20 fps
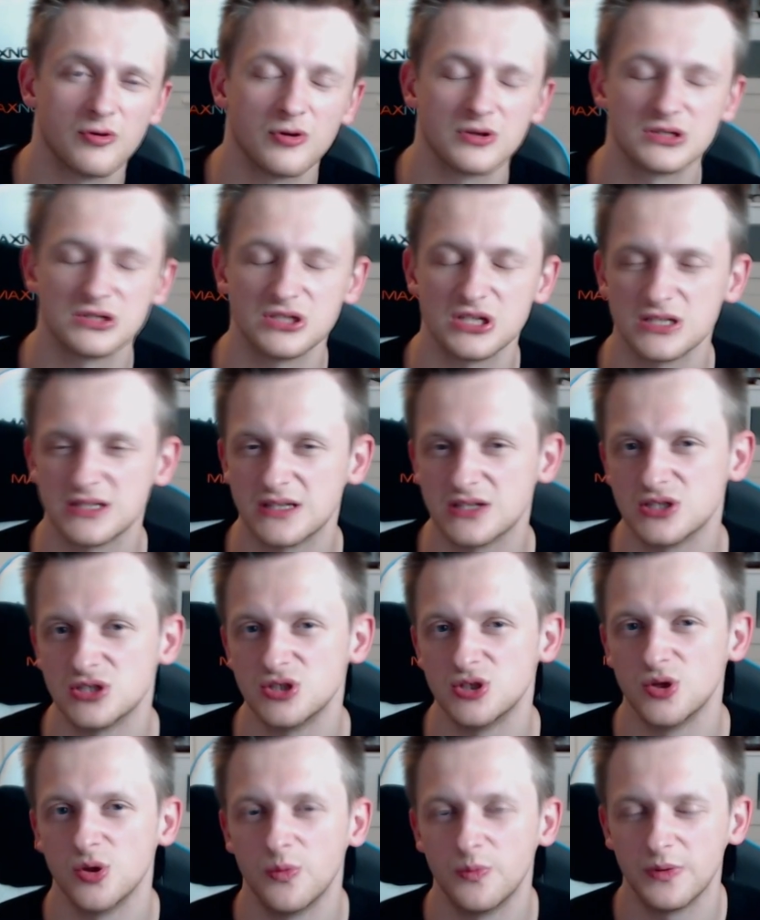Just a
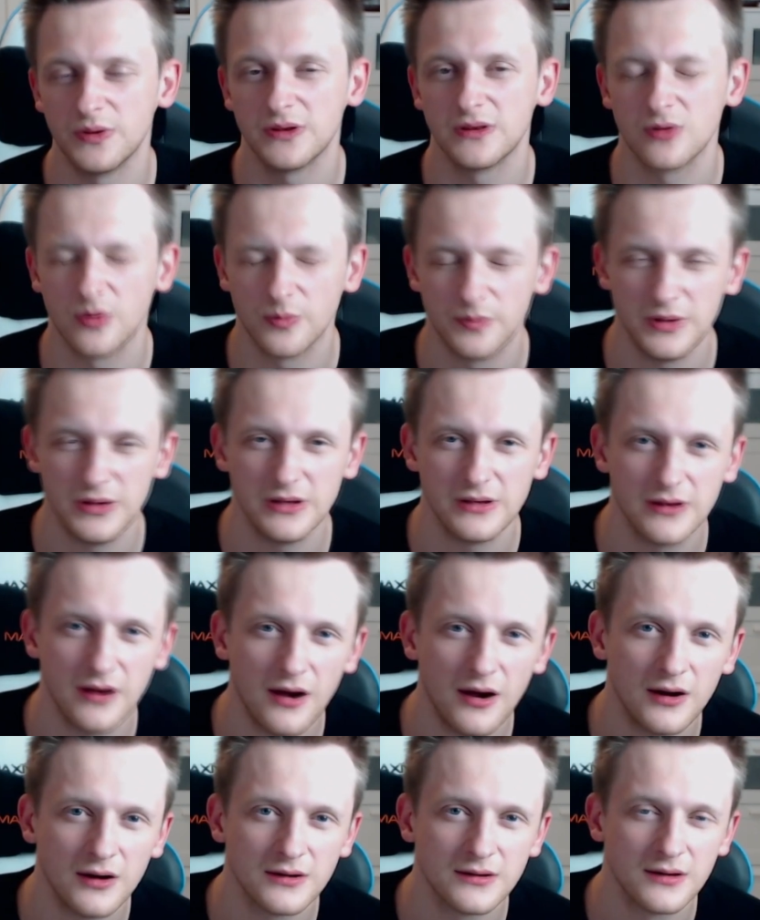stupid OP
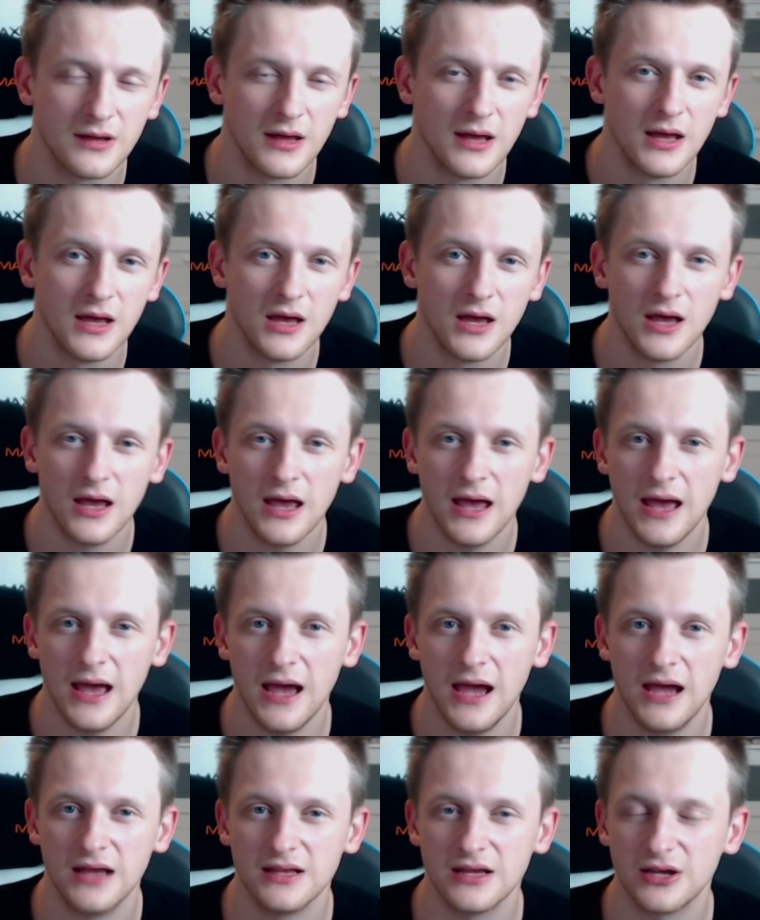card
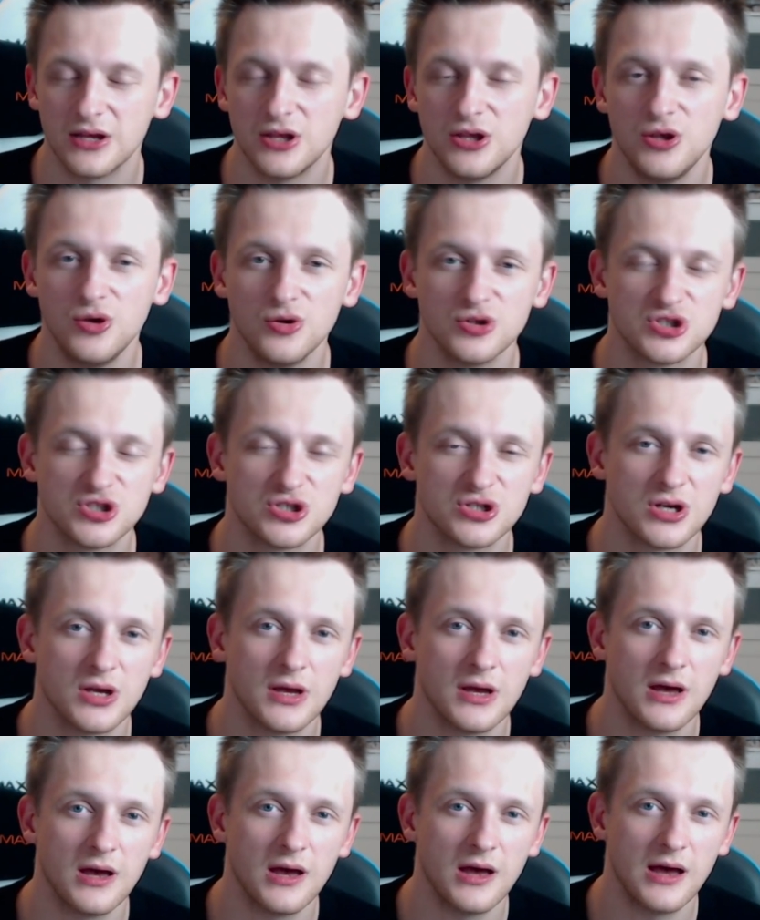and a huge
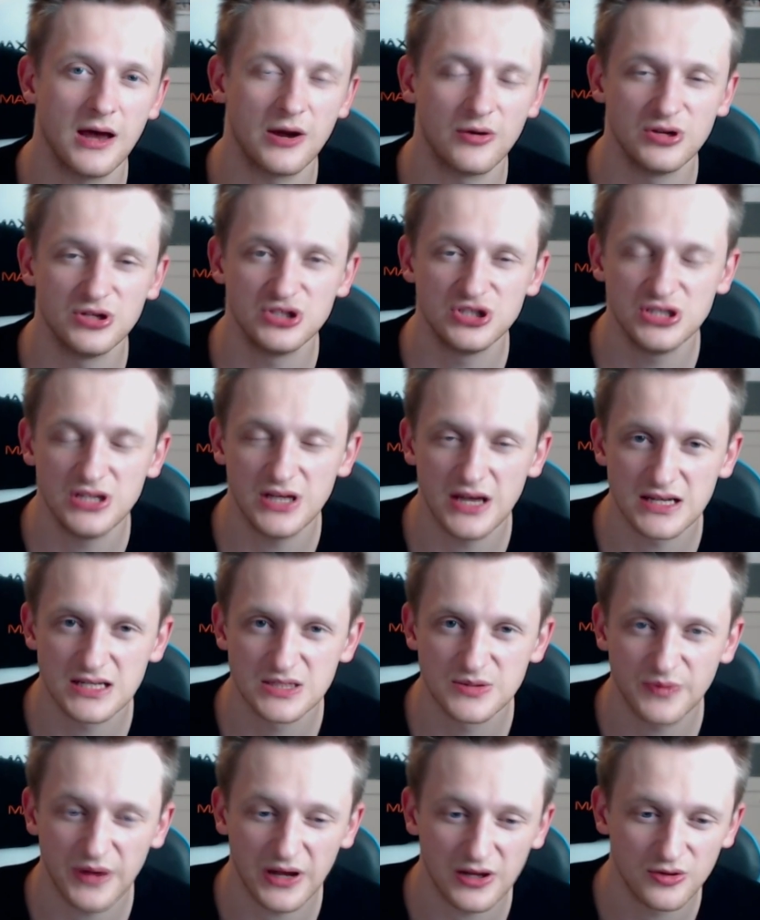RNG
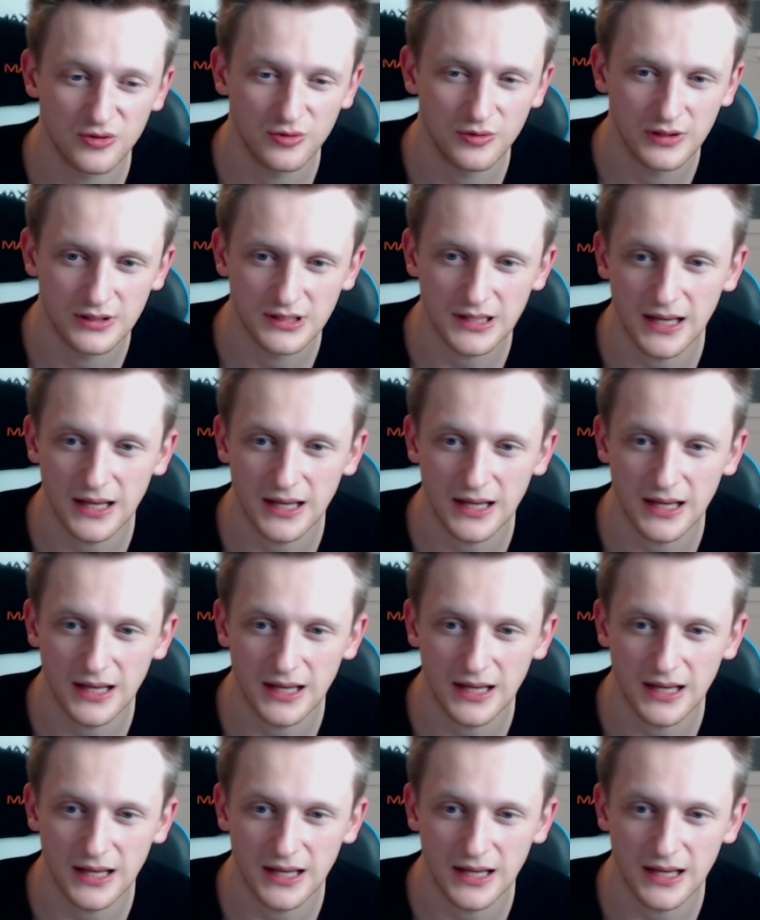aspect to it.